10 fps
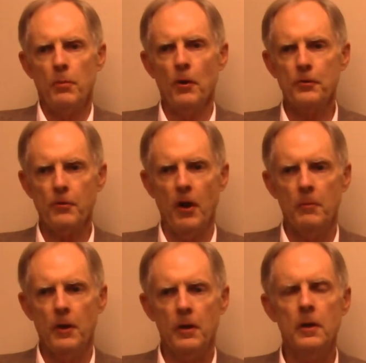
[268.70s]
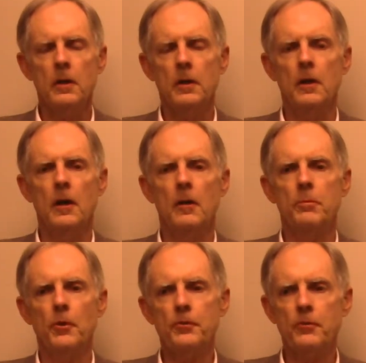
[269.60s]
Birth trauma.
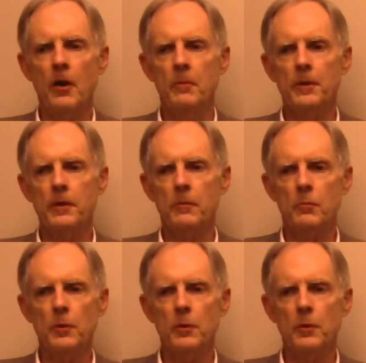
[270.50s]
Birth trauma can